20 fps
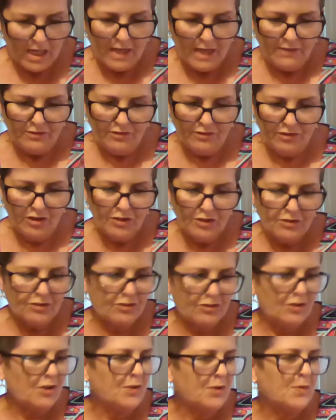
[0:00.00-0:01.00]
there's
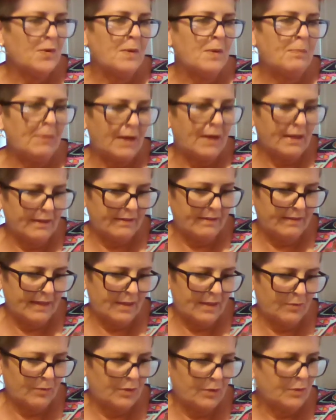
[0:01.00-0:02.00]
also a pattern
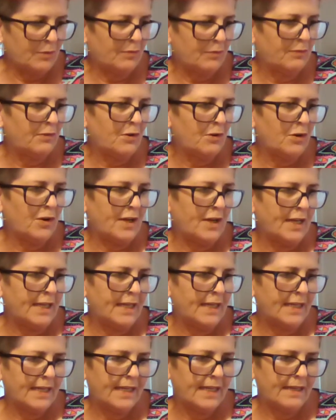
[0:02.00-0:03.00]
download for
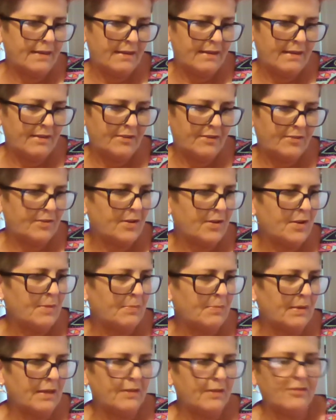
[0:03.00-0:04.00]
a kiddies
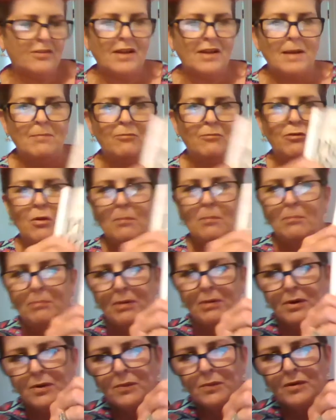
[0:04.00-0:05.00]
playtime
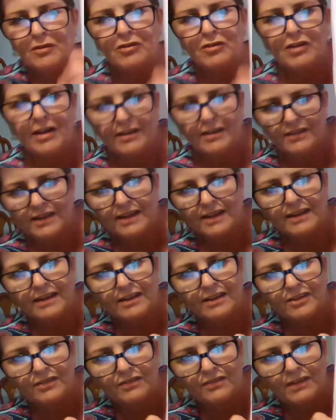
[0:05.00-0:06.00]
romper which I think
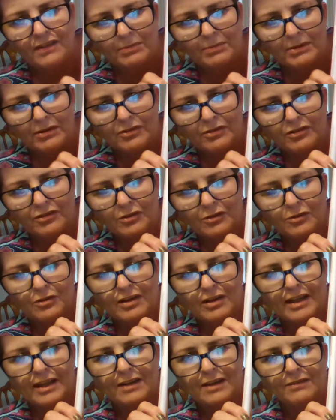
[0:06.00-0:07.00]
is fabulous it
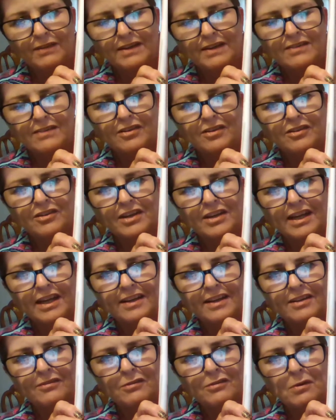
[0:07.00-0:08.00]
looks like a vintage
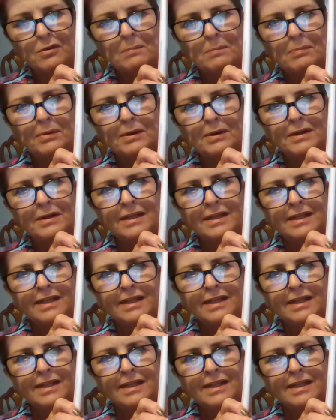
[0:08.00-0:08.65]
kind of romper